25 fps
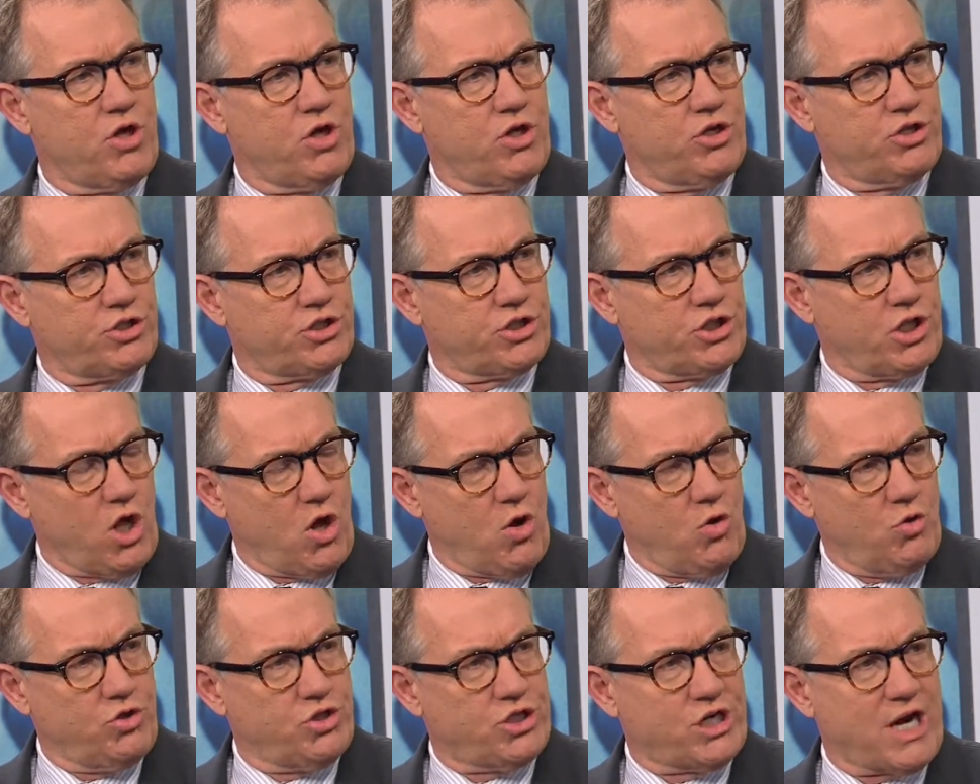
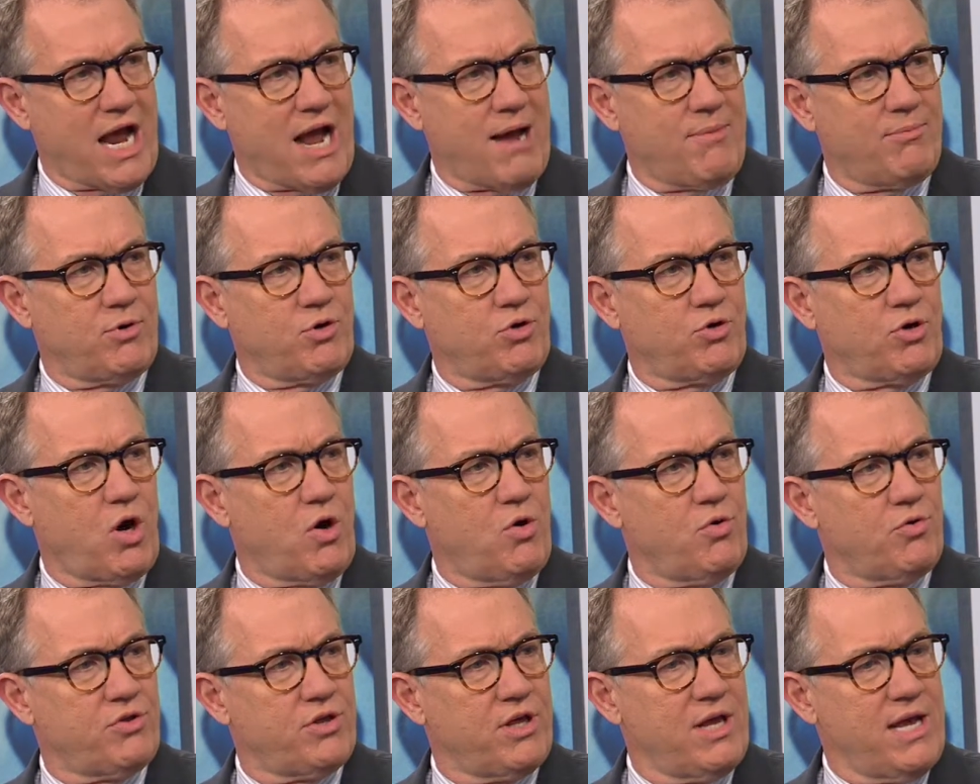slow job
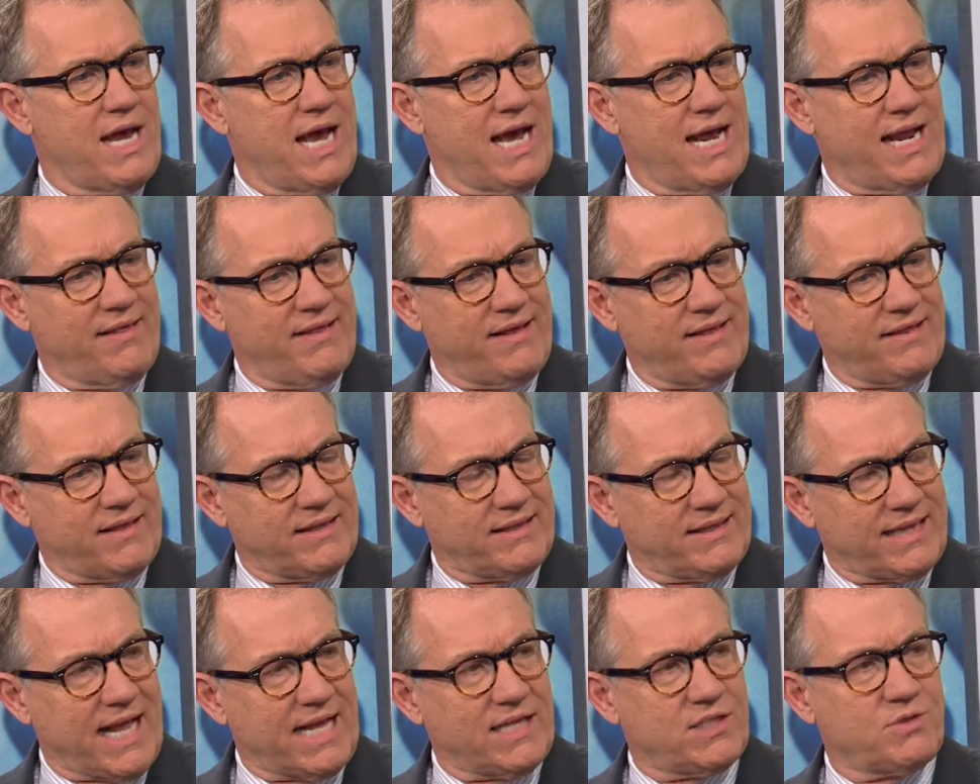growth, and I think
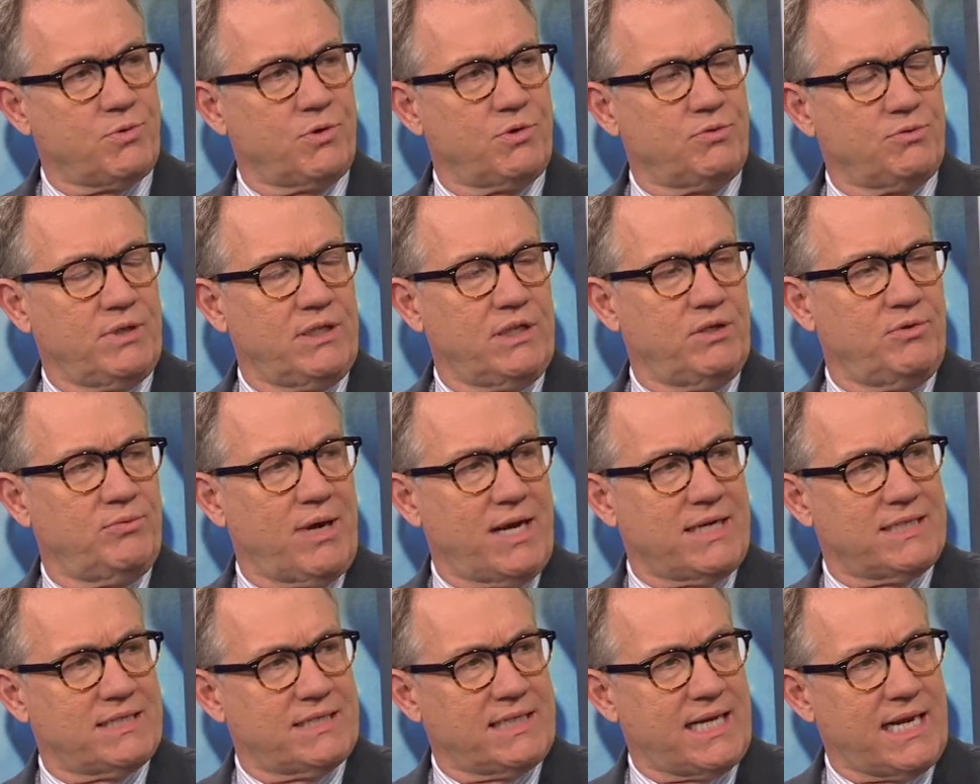that that's what really
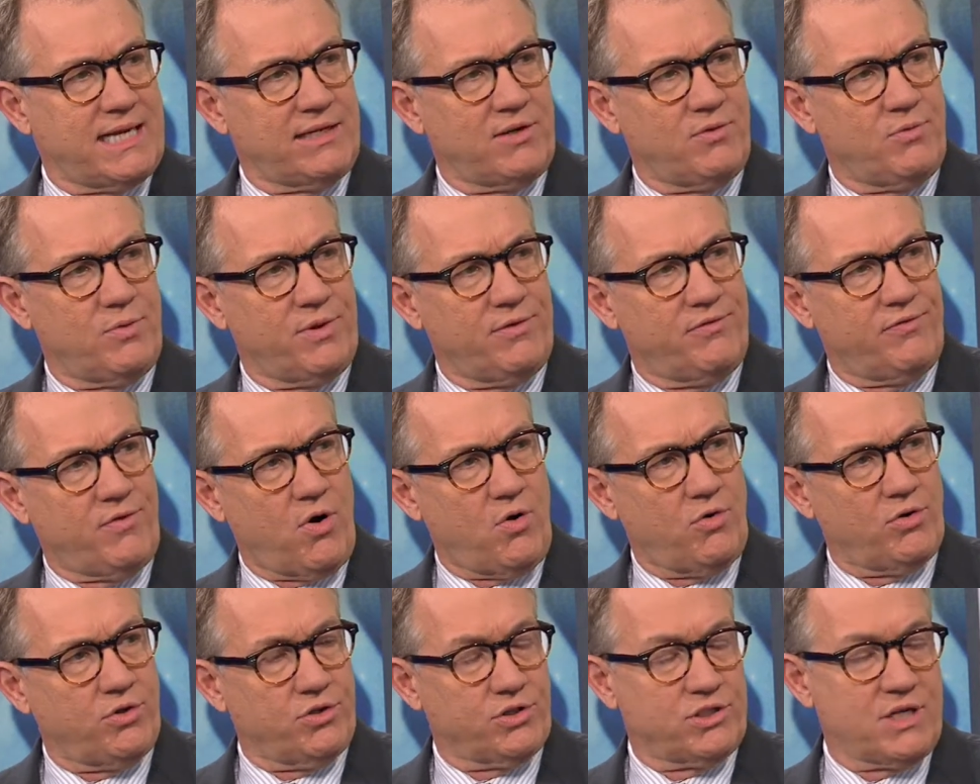resonated with
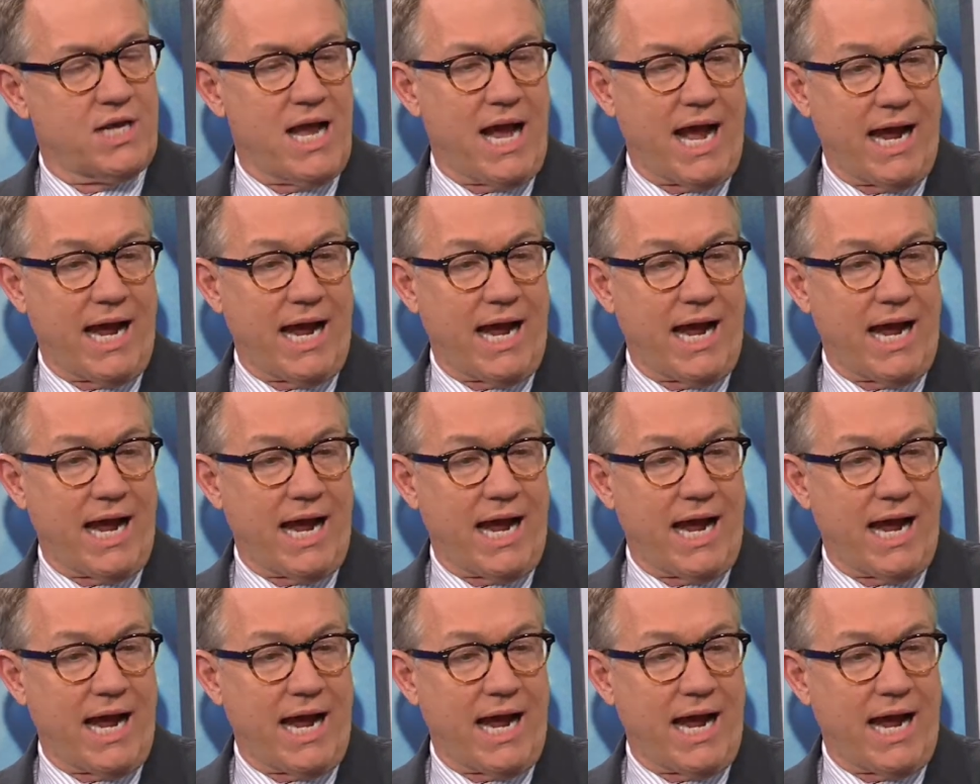voters.